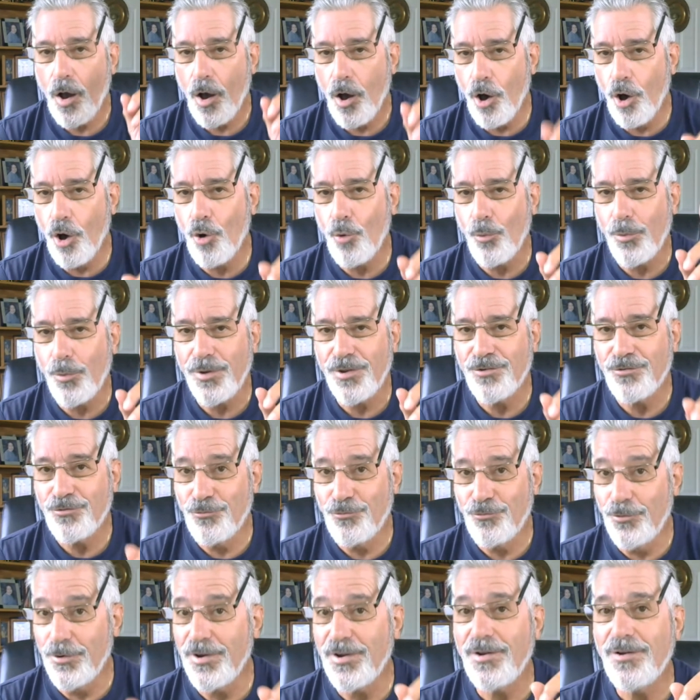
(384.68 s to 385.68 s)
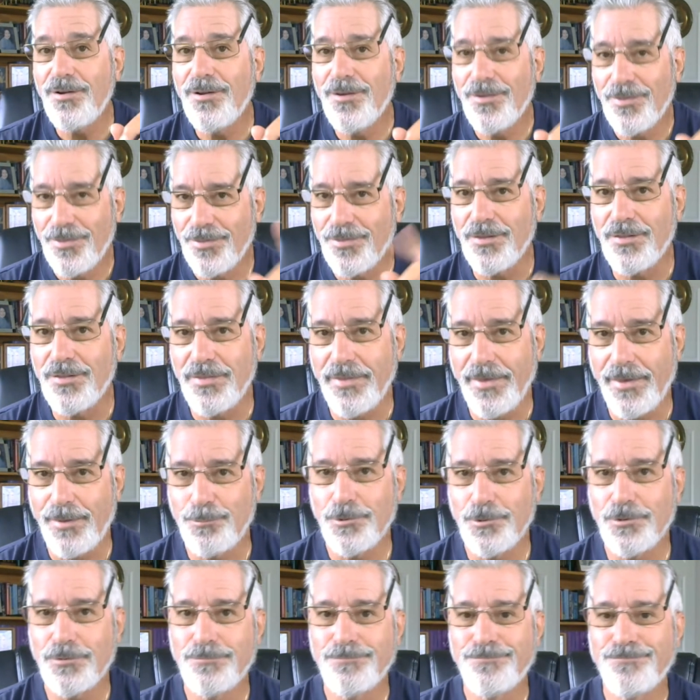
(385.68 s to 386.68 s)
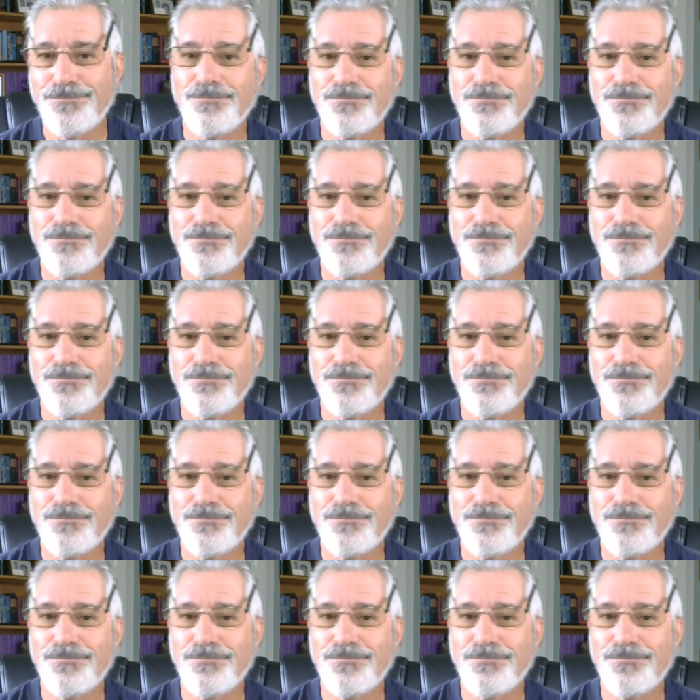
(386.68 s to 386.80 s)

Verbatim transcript: always read the label.